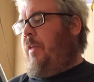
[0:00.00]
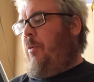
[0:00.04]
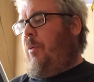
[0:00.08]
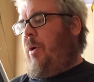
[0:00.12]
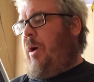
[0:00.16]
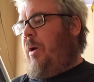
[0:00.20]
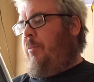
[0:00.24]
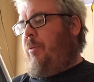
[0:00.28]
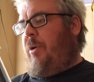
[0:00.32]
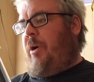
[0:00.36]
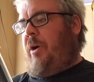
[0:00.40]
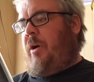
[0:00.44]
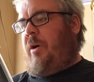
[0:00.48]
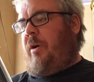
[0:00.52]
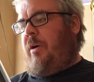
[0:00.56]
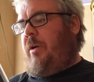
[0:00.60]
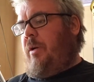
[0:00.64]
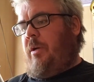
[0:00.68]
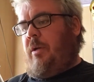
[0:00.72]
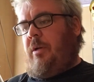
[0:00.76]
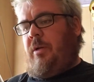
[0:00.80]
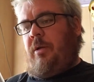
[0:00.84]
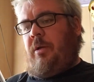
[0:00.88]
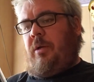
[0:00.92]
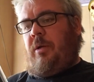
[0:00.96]
one where
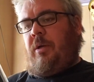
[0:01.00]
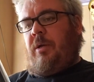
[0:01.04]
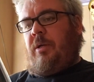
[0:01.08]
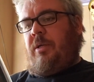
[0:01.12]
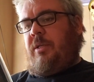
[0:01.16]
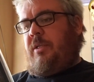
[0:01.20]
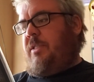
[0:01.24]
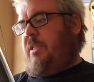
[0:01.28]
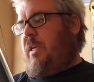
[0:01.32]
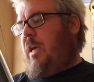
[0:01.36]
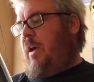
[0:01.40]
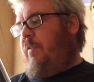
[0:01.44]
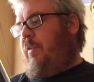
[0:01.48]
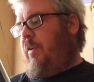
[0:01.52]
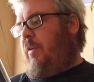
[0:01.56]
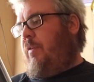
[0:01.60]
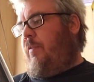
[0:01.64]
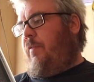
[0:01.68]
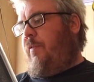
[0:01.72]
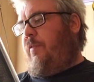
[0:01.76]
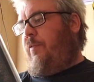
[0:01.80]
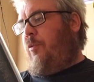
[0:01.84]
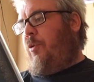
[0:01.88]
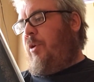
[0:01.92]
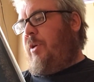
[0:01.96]

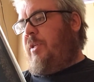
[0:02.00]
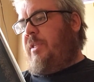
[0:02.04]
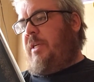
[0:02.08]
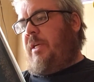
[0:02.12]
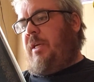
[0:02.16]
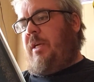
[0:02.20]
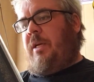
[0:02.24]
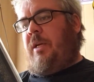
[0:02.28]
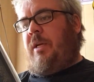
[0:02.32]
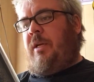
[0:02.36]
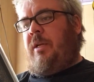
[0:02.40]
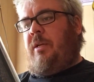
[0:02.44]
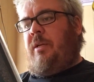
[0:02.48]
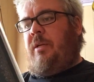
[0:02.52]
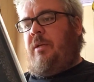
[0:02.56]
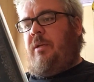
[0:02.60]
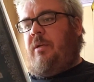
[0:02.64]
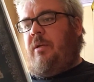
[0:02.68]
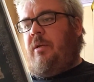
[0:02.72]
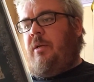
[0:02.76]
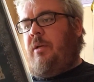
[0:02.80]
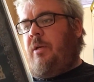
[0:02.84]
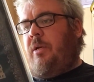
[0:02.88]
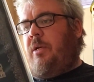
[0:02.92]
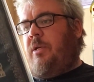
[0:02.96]
7, 14,
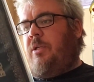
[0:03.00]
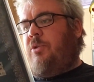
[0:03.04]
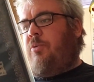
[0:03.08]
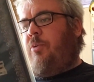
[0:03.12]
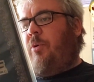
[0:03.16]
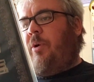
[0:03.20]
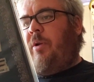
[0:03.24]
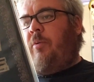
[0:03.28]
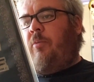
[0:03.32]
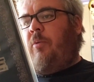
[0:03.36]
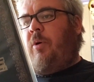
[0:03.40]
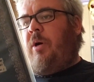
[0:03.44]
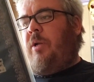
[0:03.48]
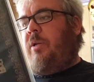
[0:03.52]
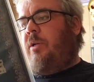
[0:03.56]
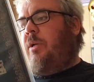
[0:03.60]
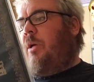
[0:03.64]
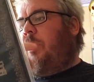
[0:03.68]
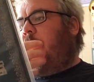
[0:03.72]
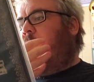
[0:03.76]
21,